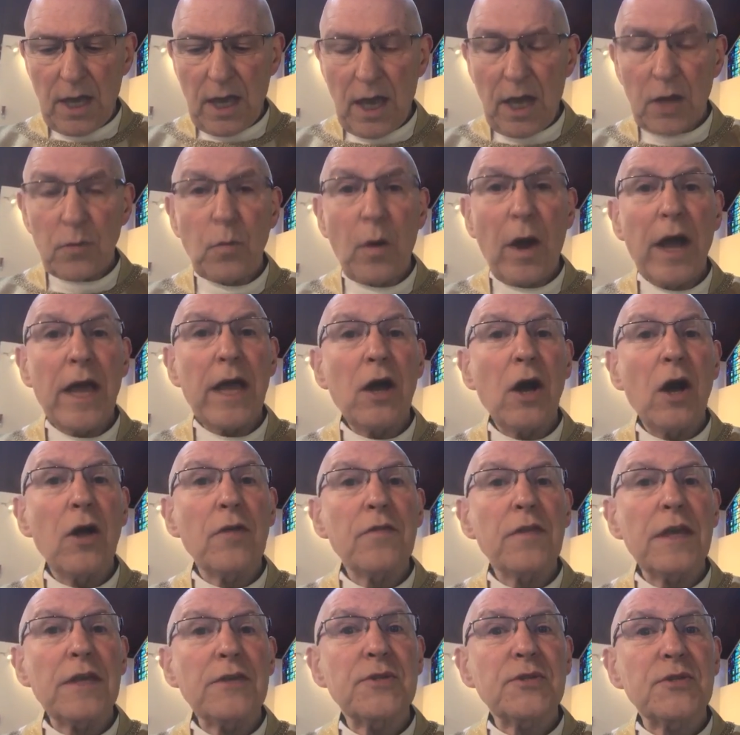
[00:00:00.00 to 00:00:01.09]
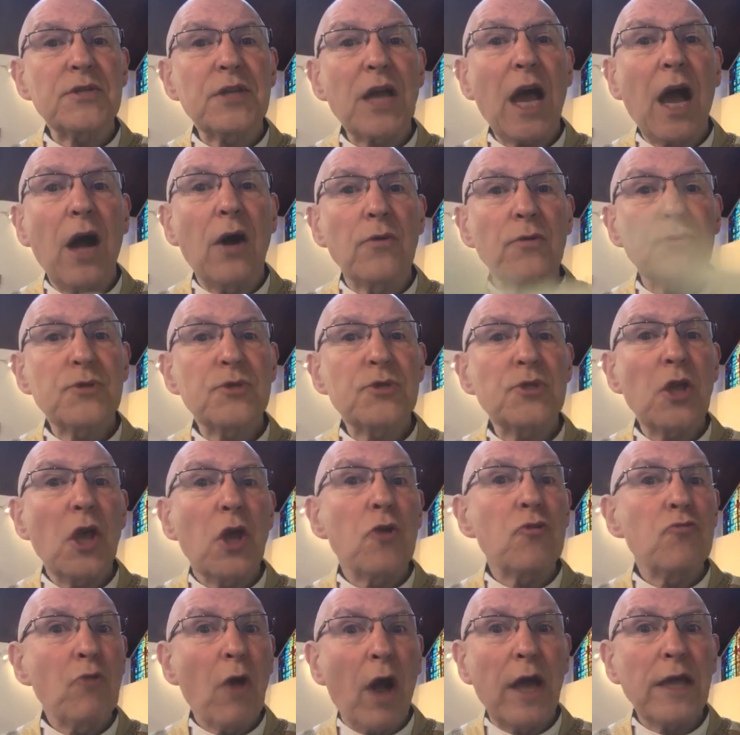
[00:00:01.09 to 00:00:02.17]
And why are these doubts
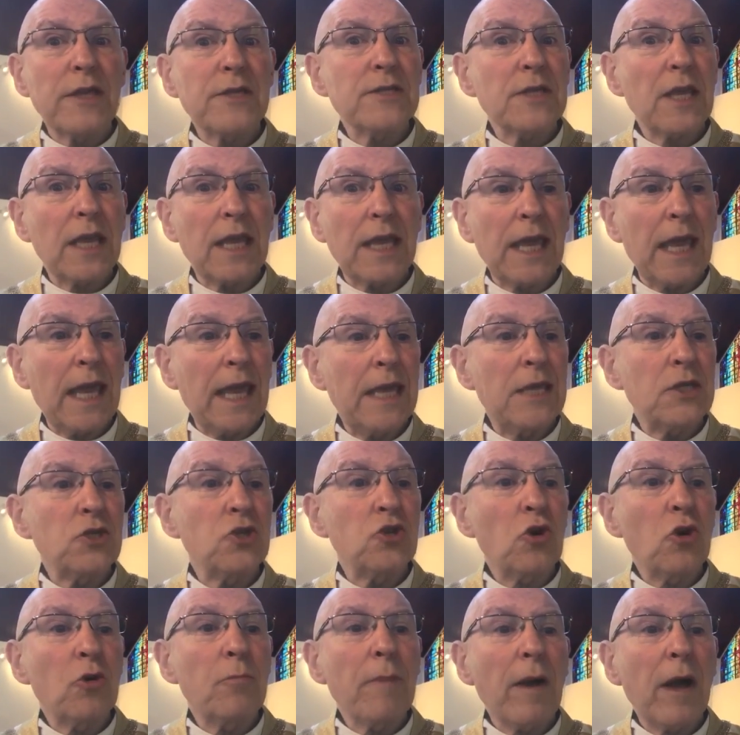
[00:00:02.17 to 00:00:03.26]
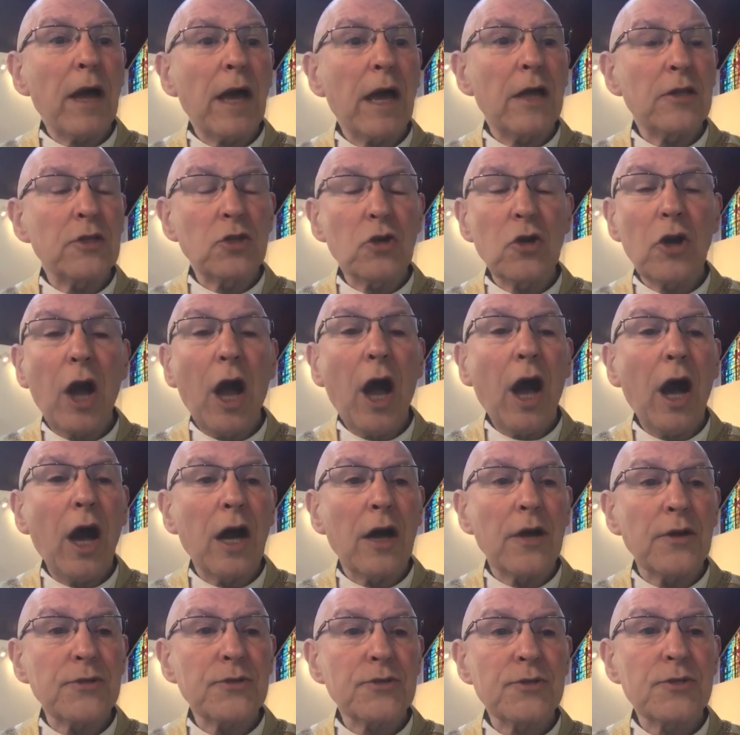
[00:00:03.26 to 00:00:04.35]
rising in your, your
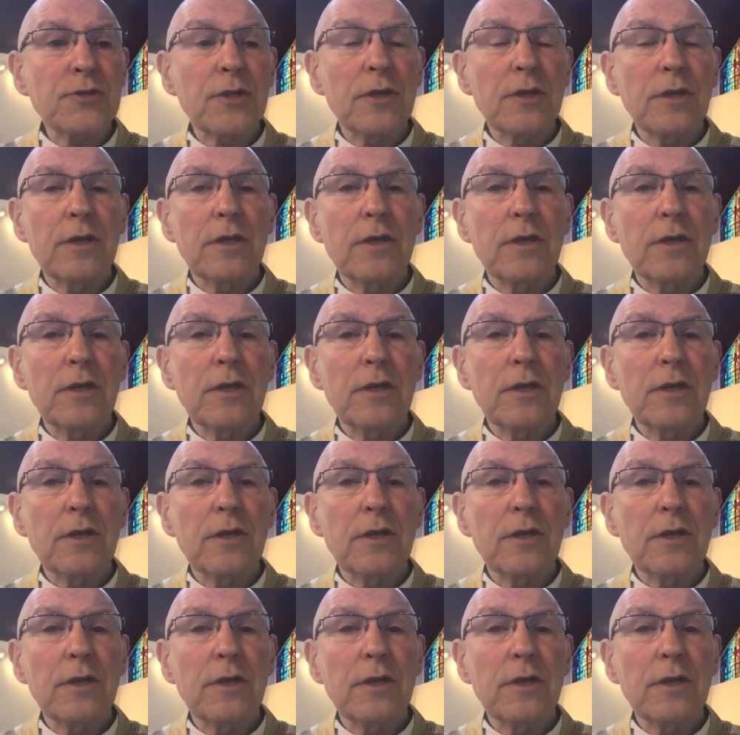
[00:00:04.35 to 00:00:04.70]
hearts?